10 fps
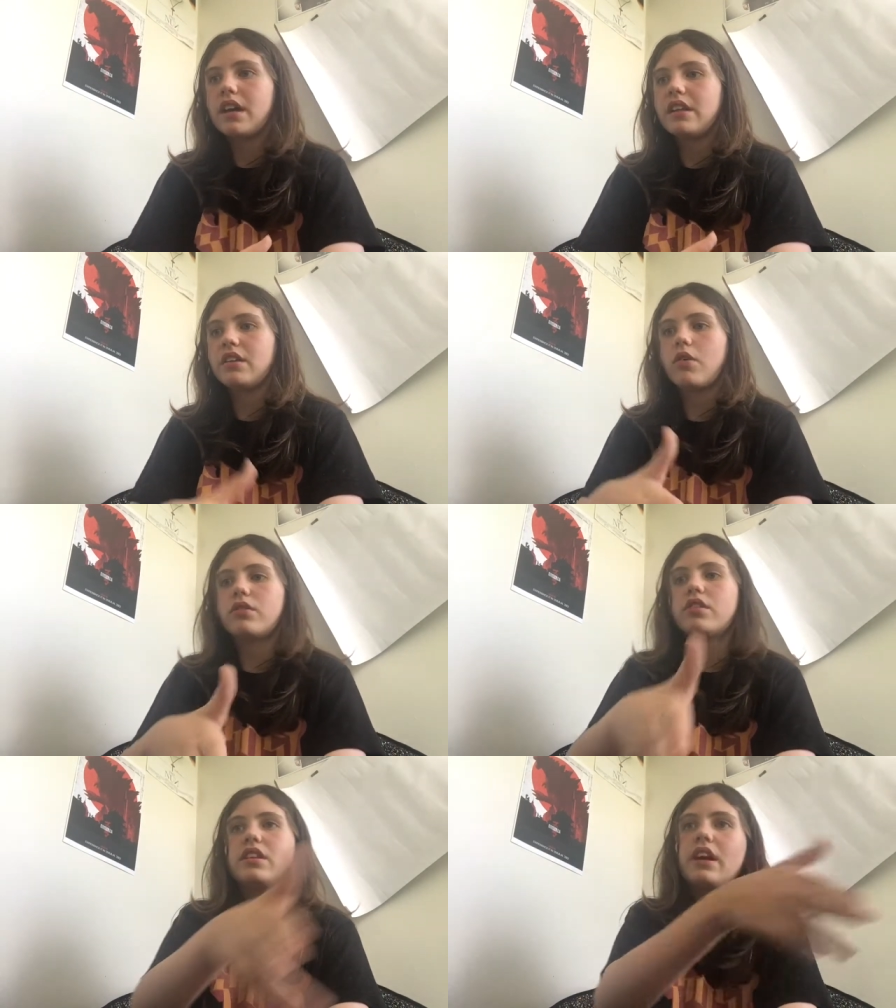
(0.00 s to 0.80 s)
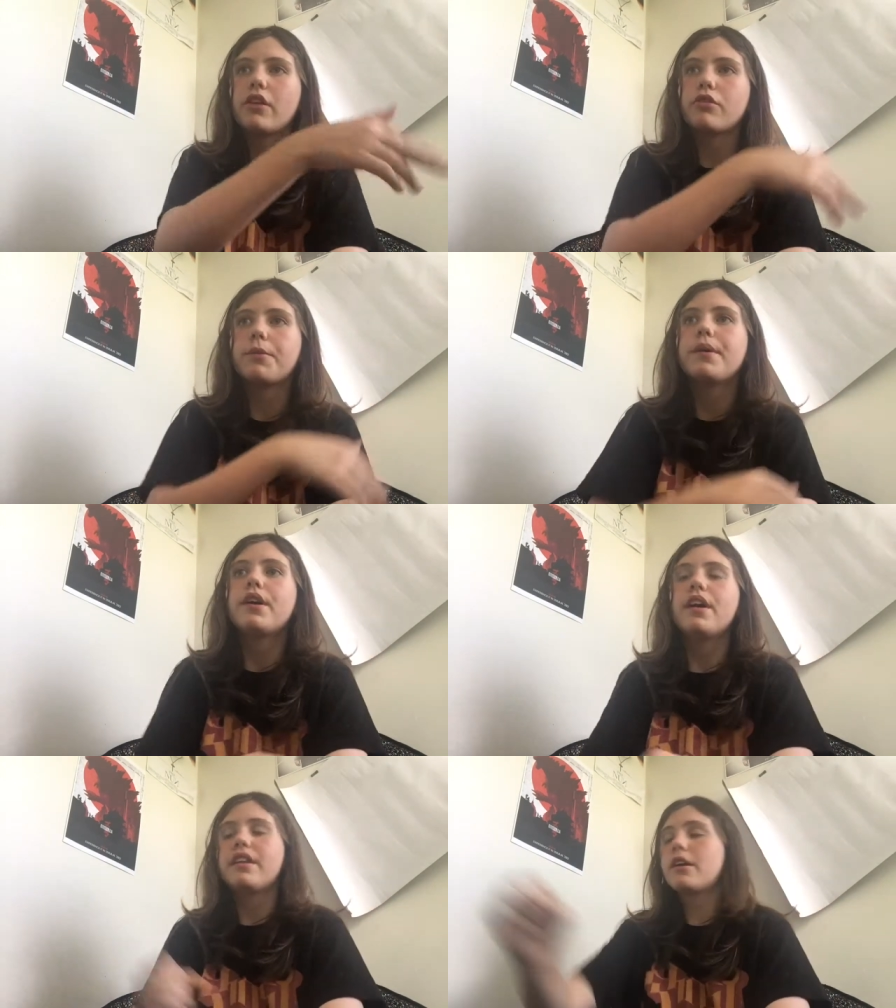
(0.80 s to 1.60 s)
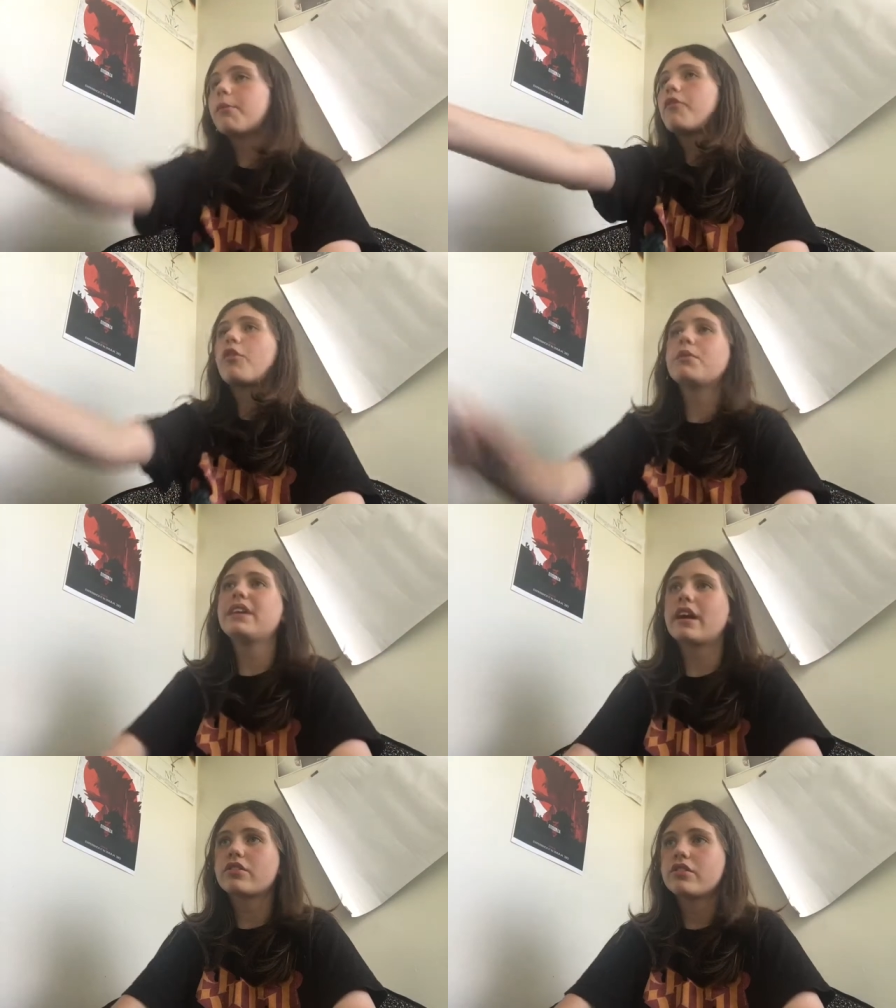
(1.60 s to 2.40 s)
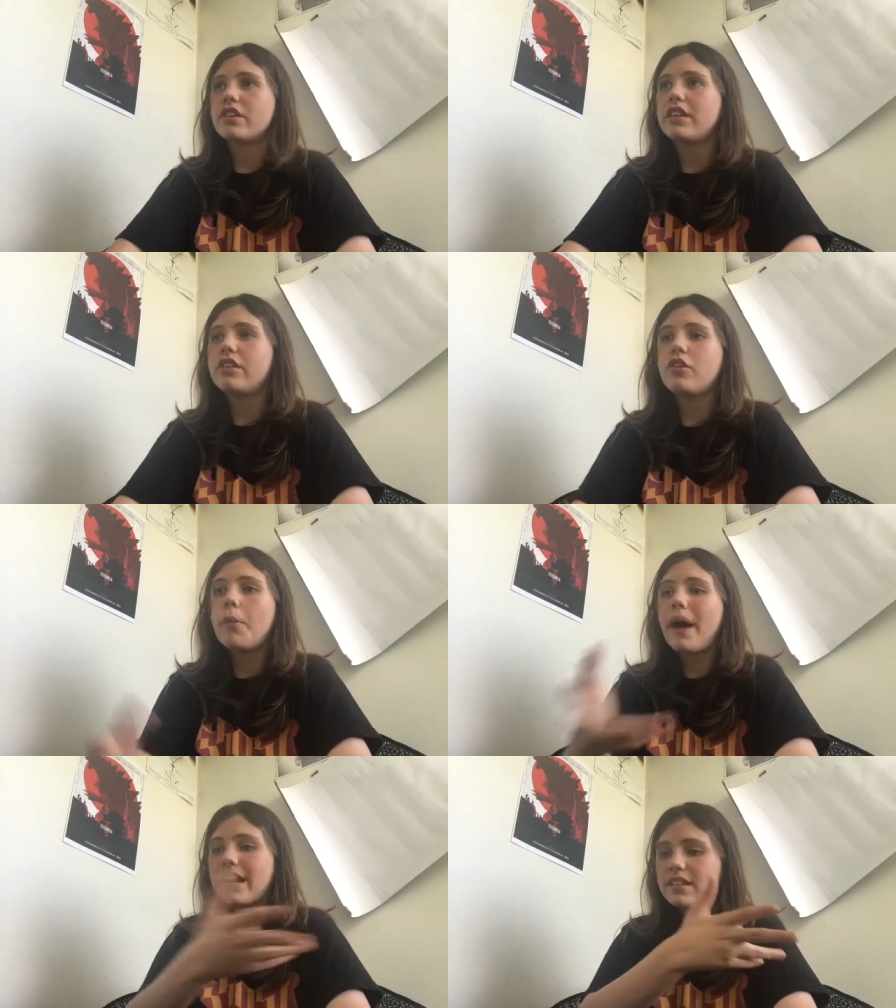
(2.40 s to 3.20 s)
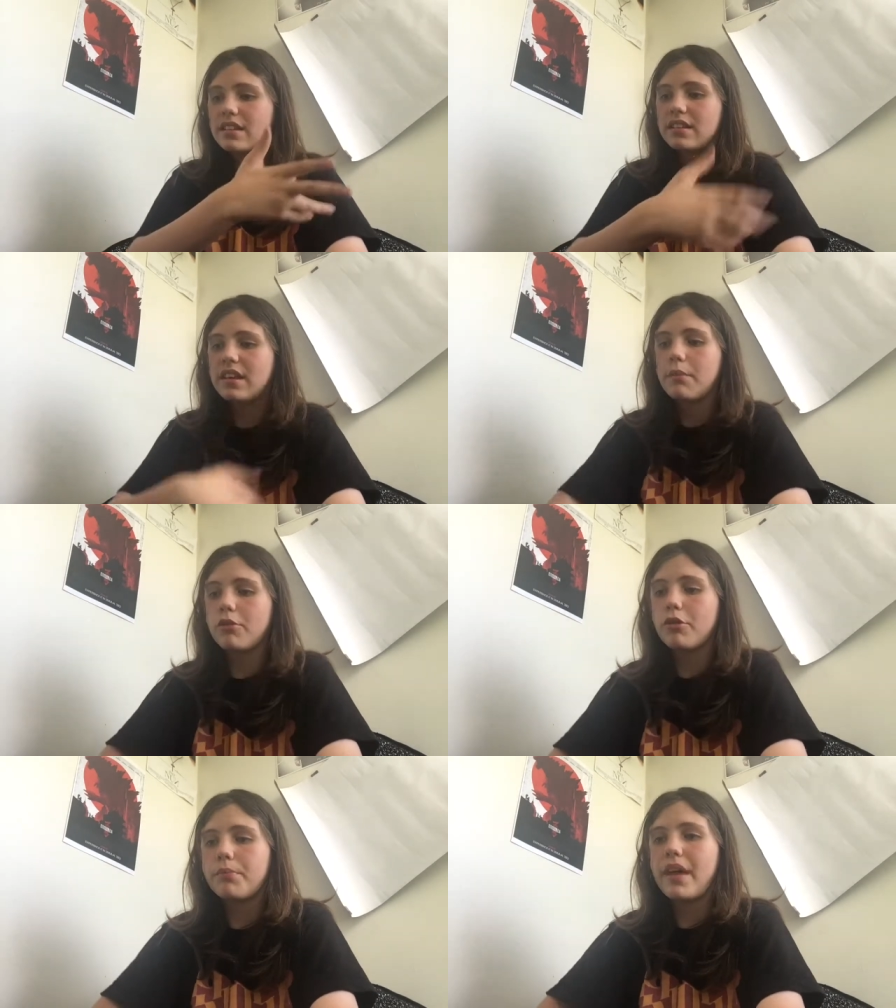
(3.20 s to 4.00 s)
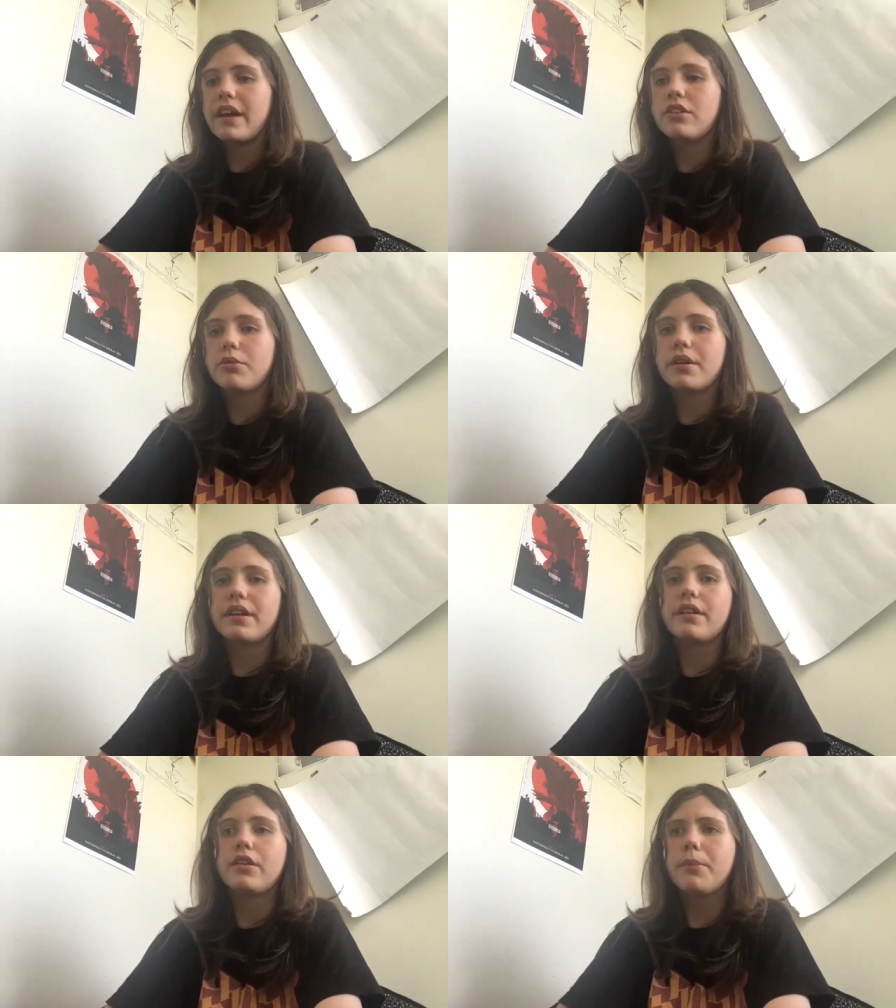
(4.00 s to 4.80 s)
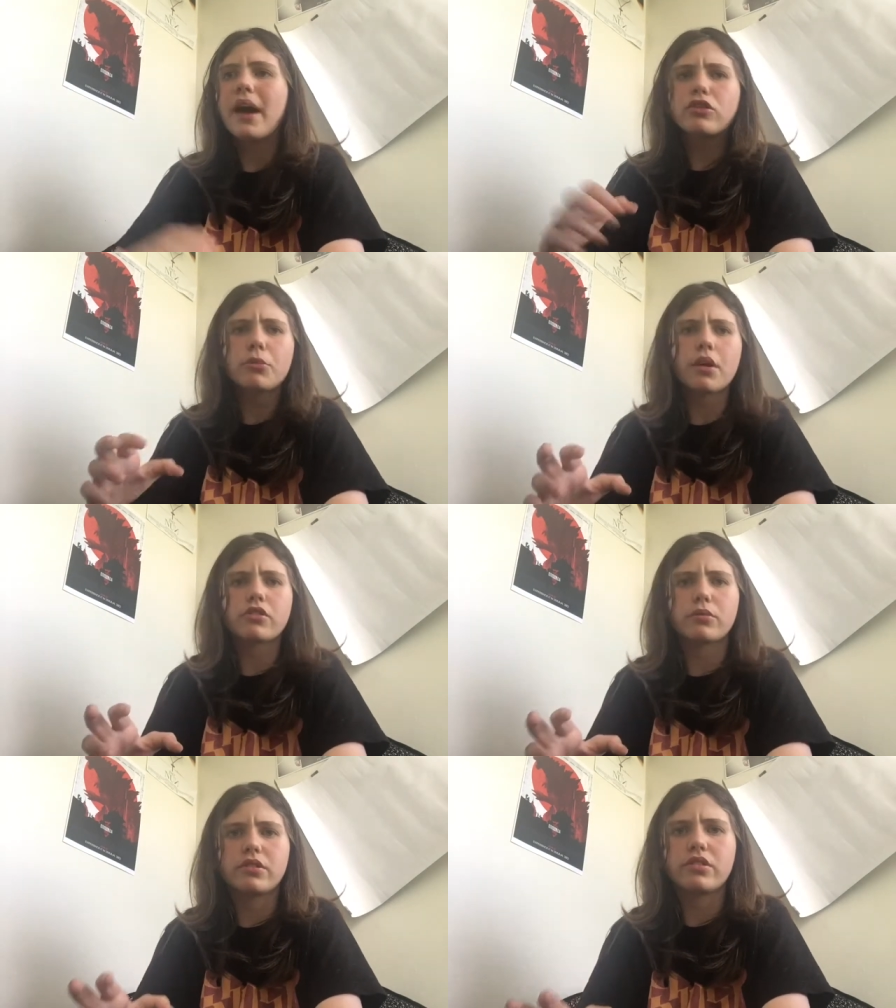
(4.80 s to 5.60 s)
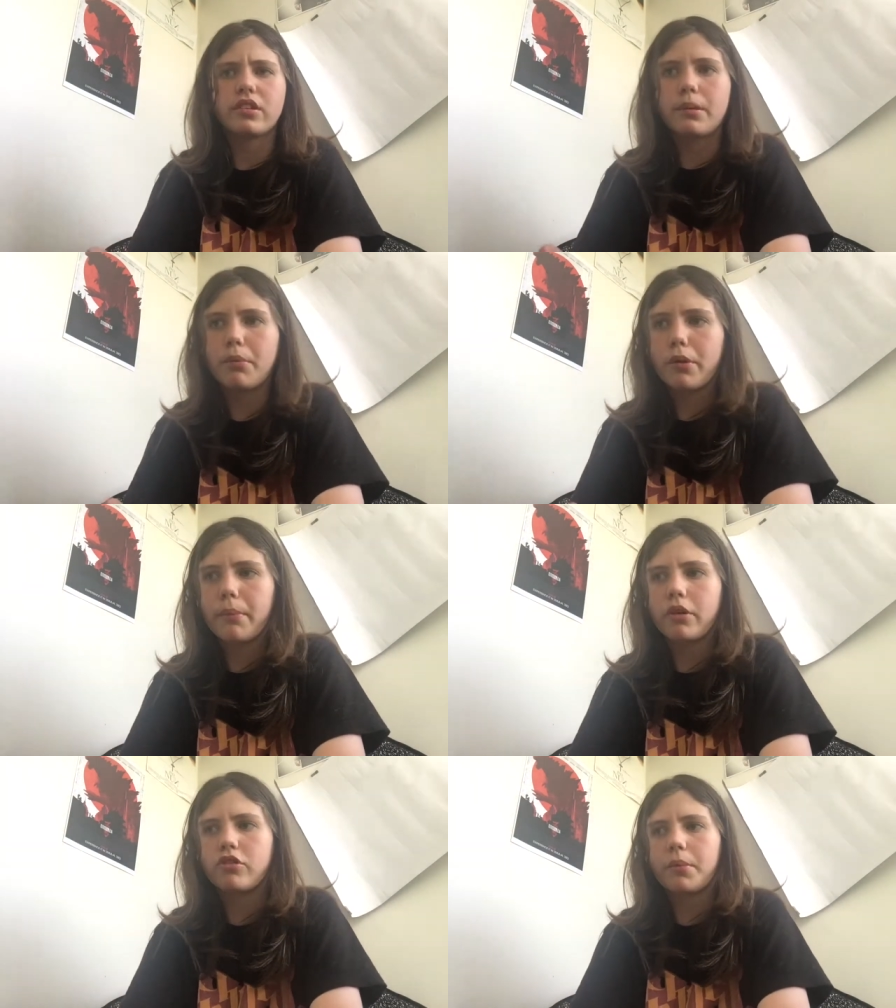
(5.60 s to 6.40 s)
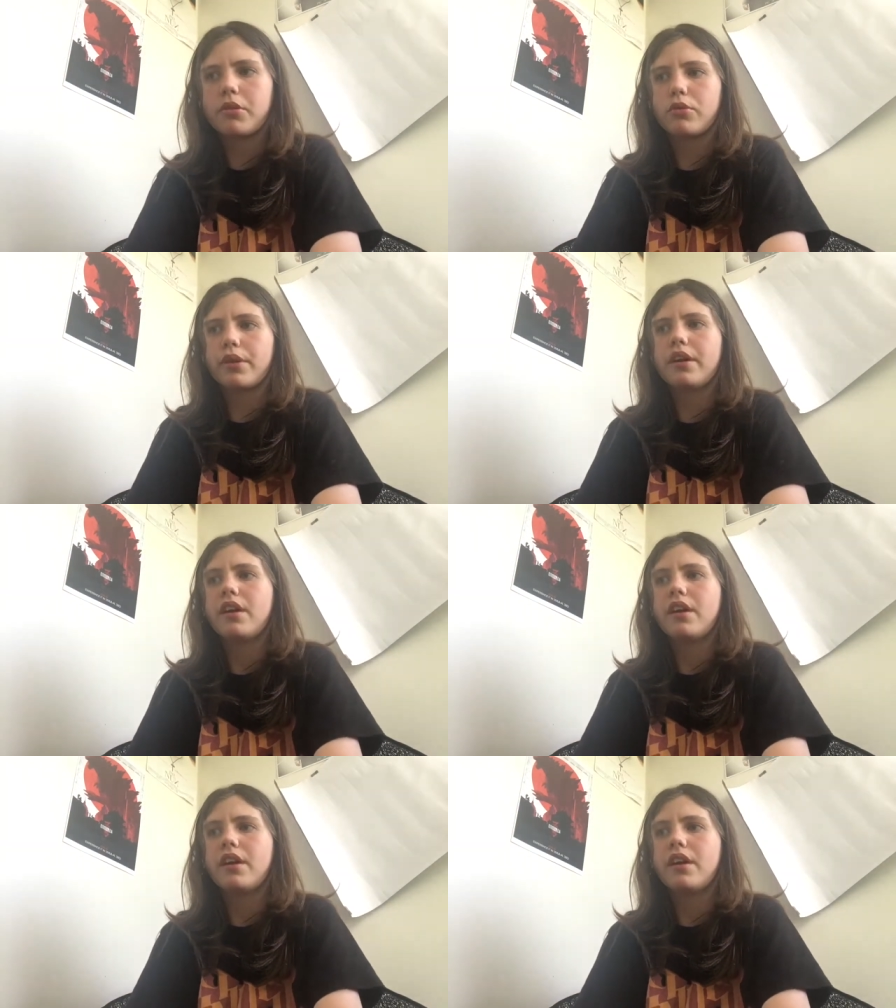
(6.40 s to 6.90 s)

Then you go into the other room, and then you perform the exorcism, and then you go back to the same room that you were in. The bathroom also was an important part in chapter 3.